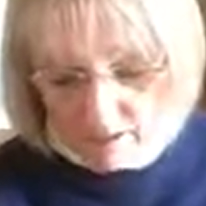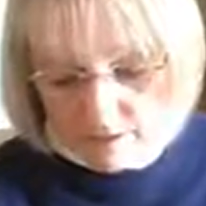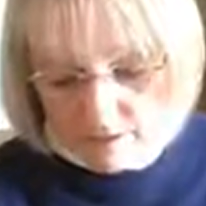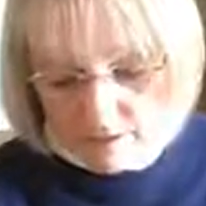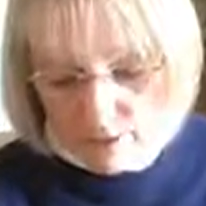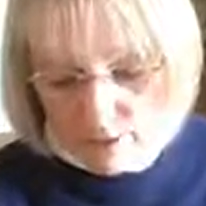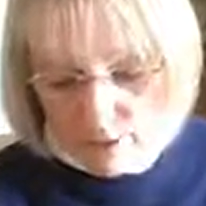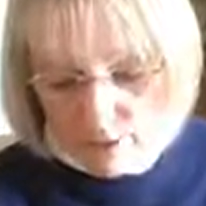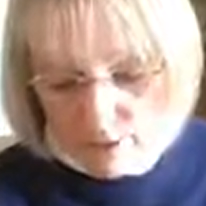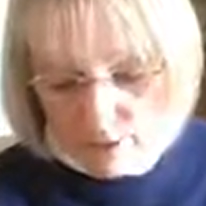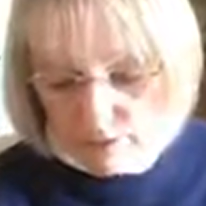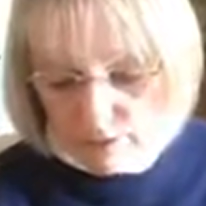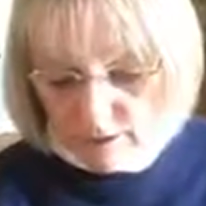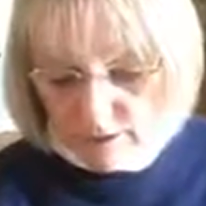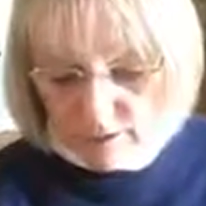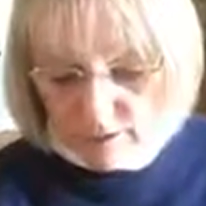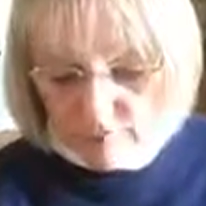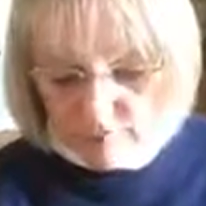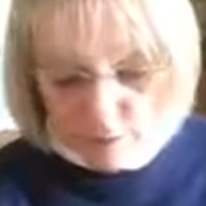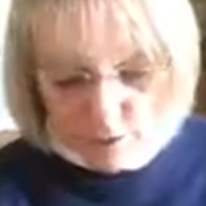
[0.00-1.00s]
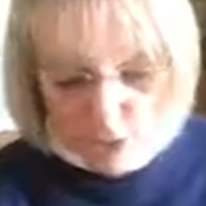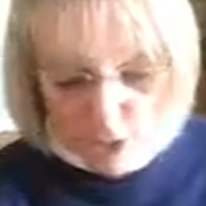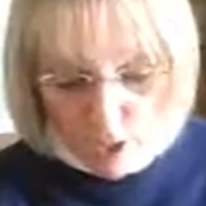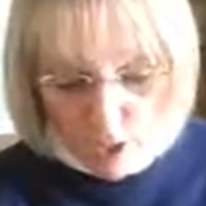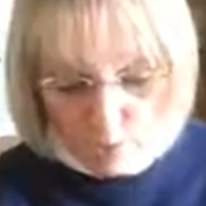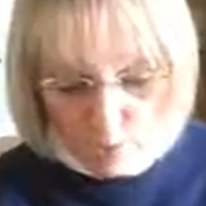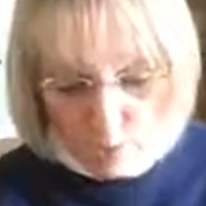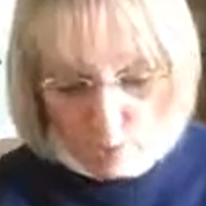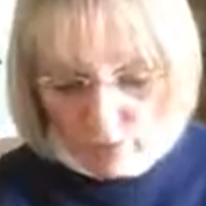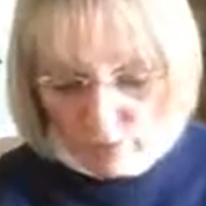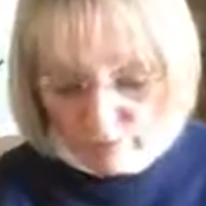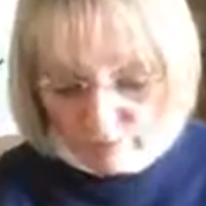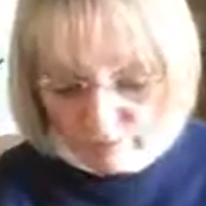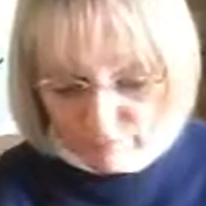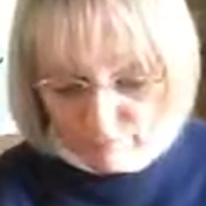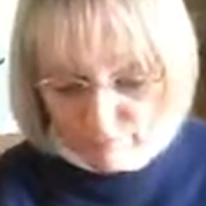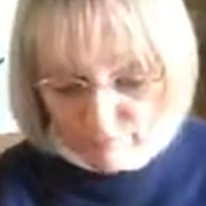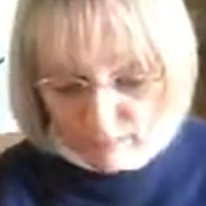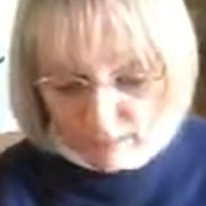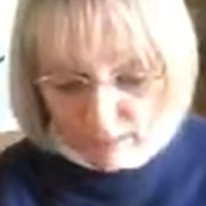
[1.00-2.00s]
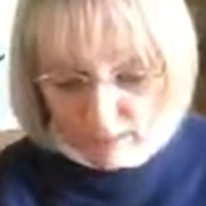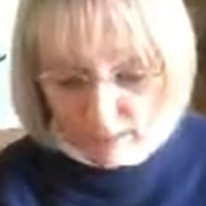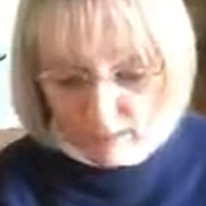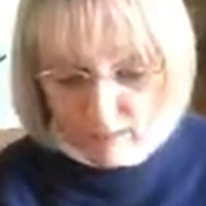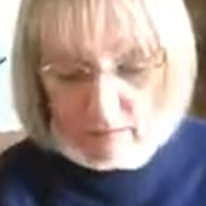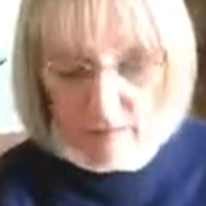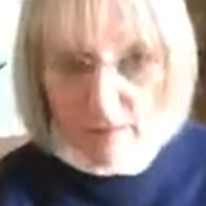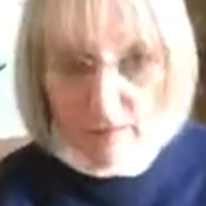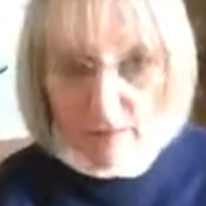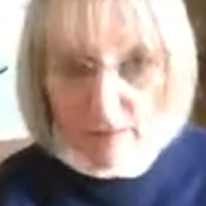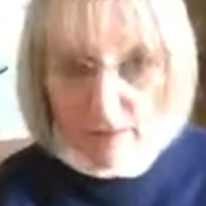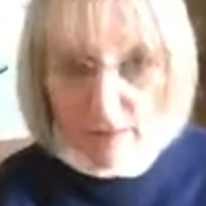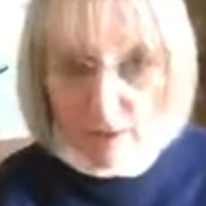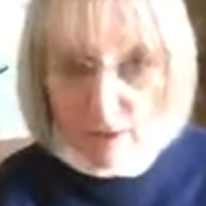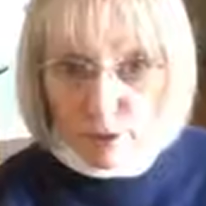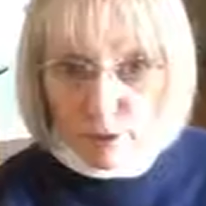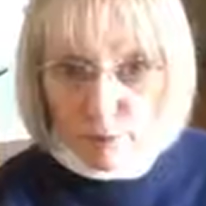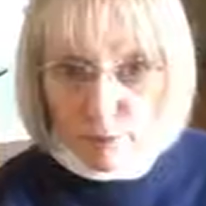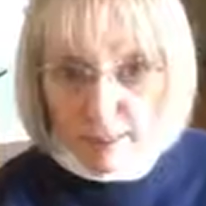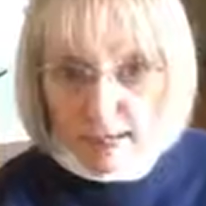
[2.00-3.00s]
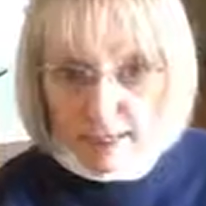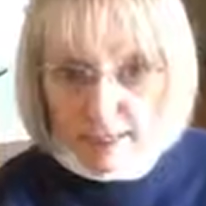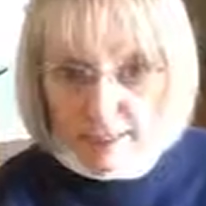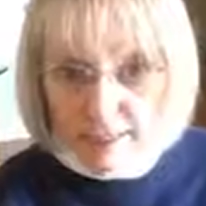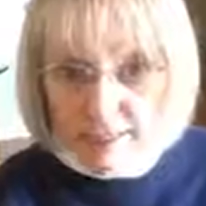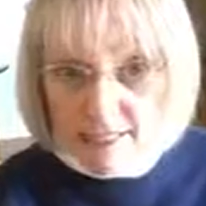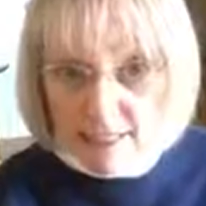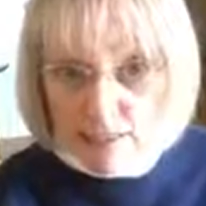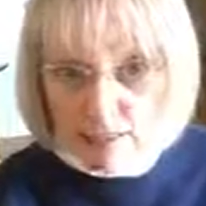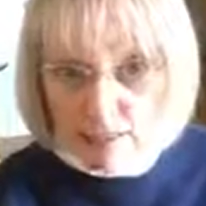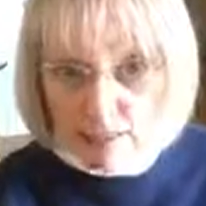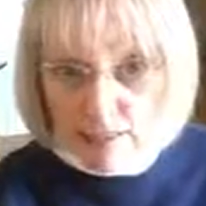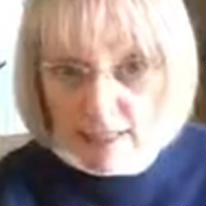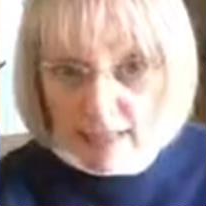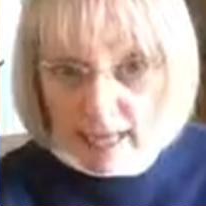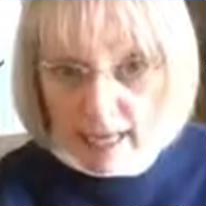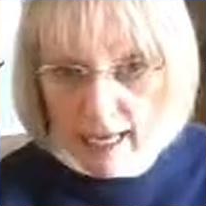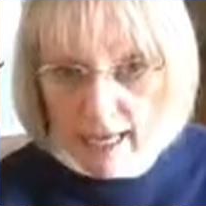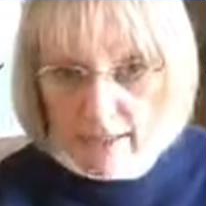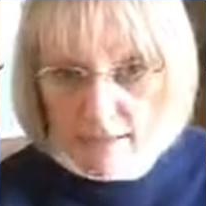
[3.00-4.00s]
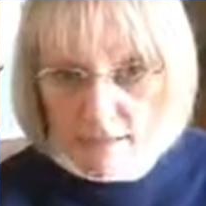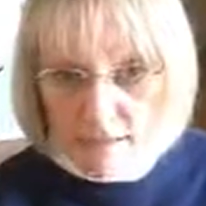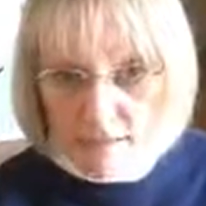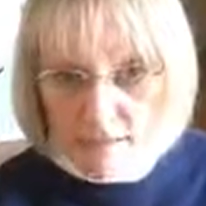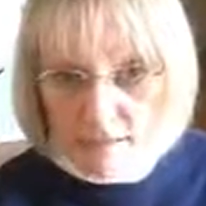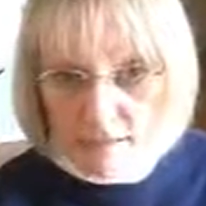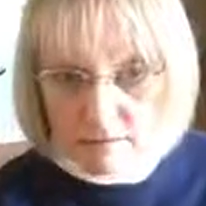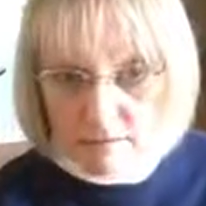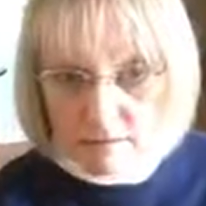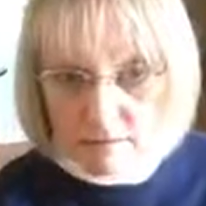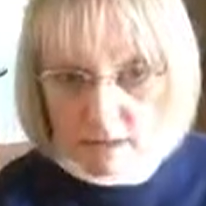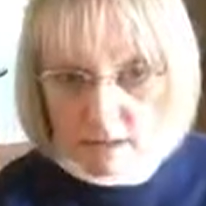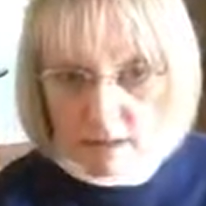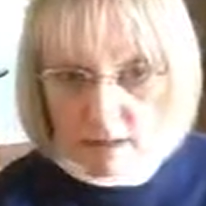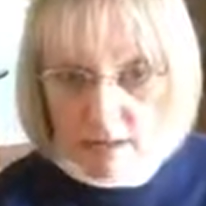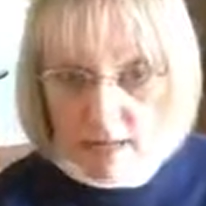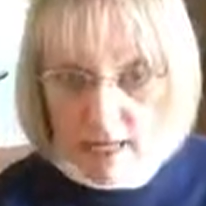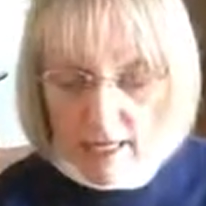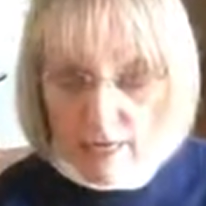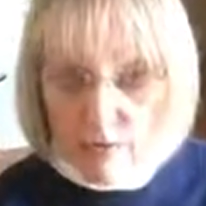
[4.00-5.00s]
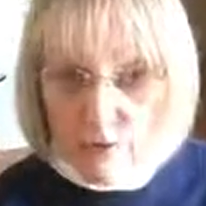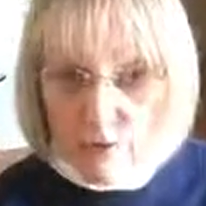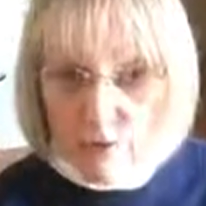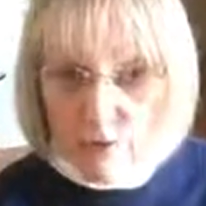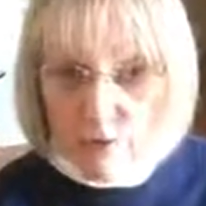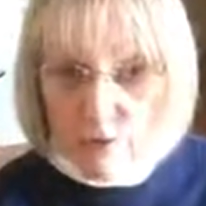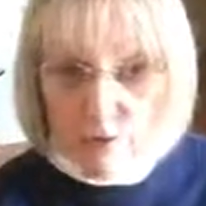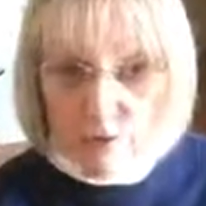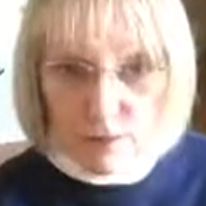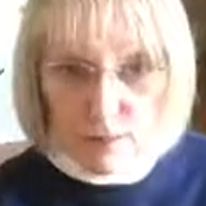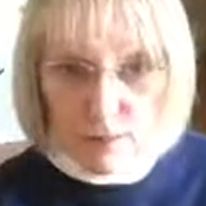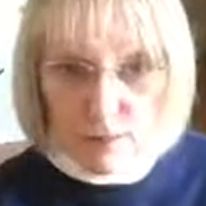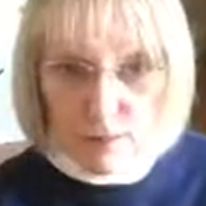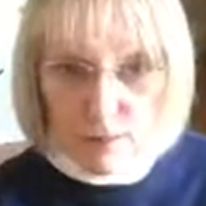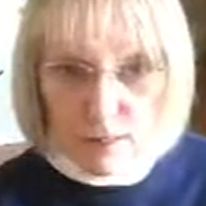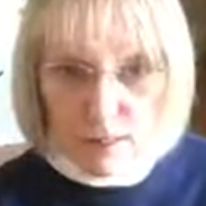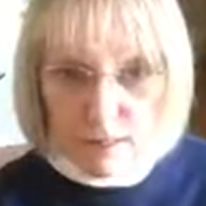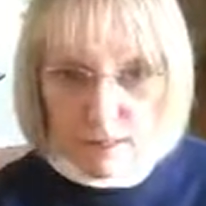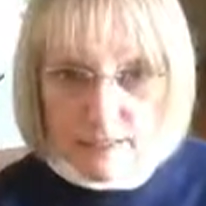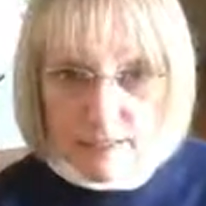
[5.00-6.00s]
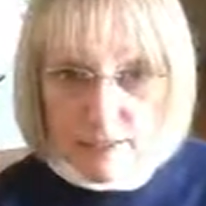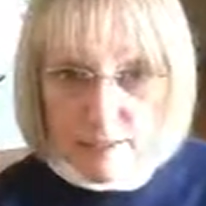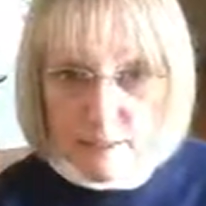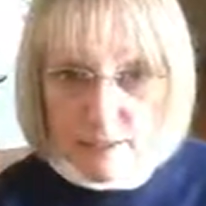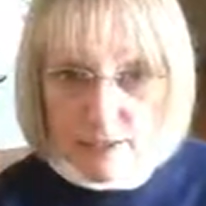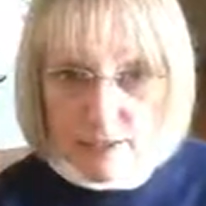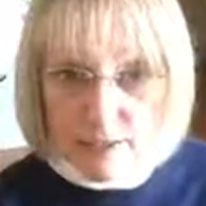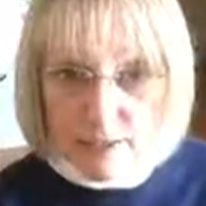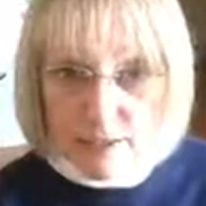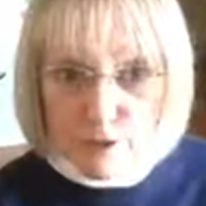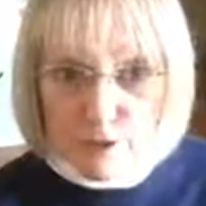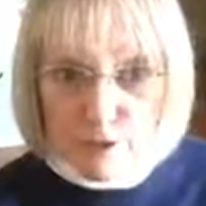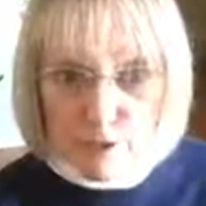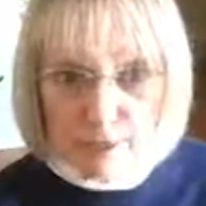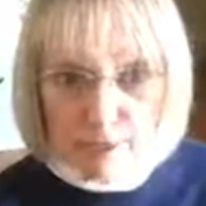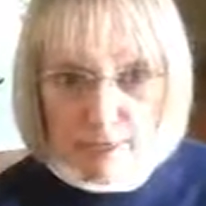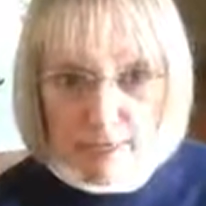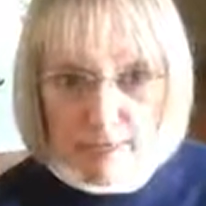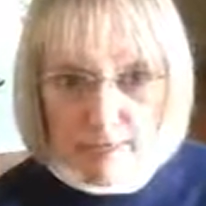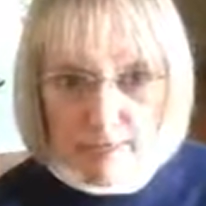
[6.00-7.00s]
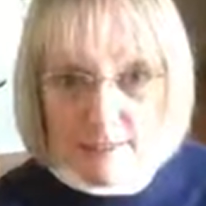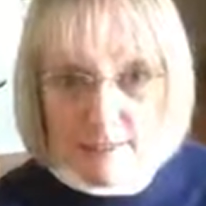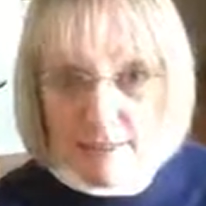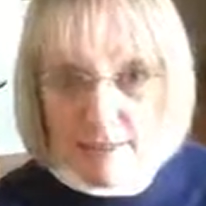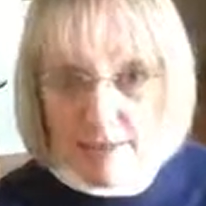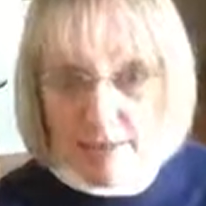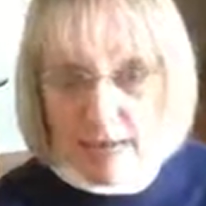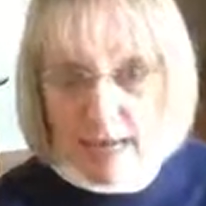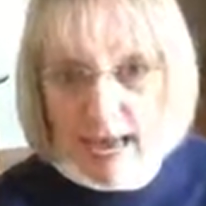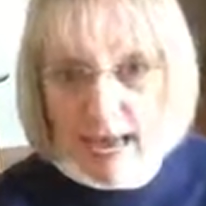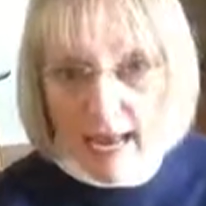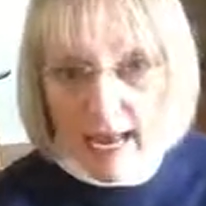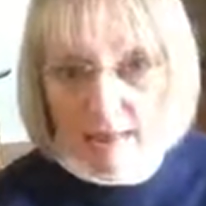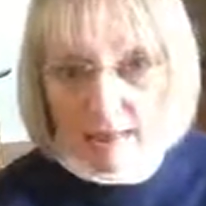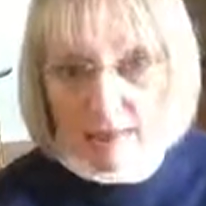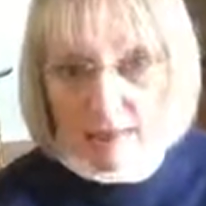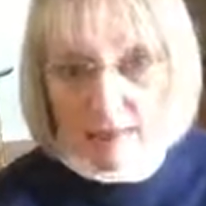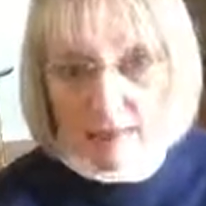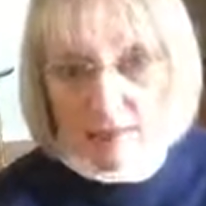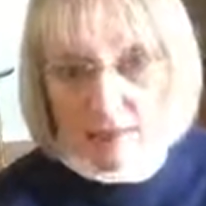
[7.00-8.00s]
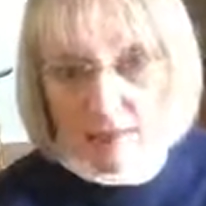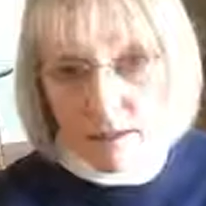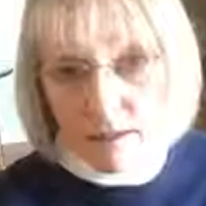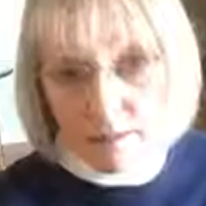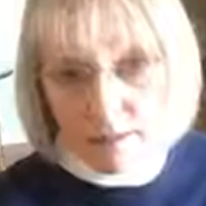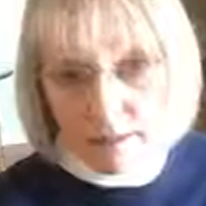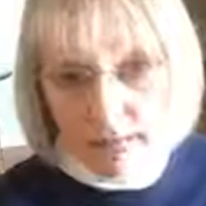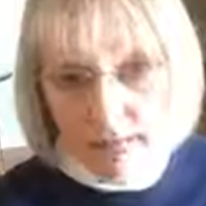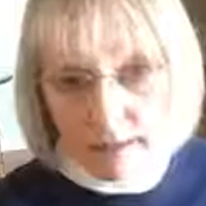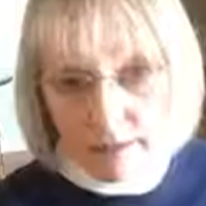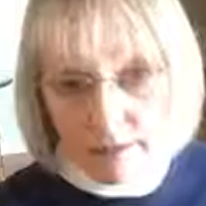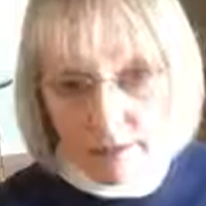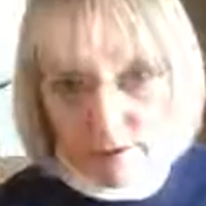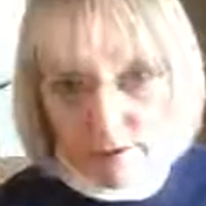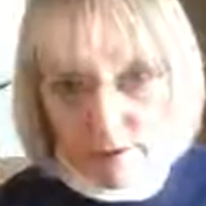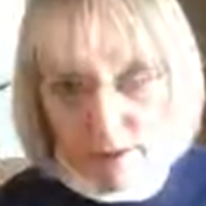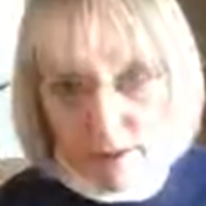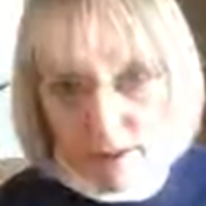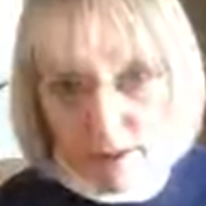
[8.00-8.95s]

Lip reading: So you can leave your home worry-free, knowing your pet is in good hands. And that's true. The more experience your pet sitter has, the better.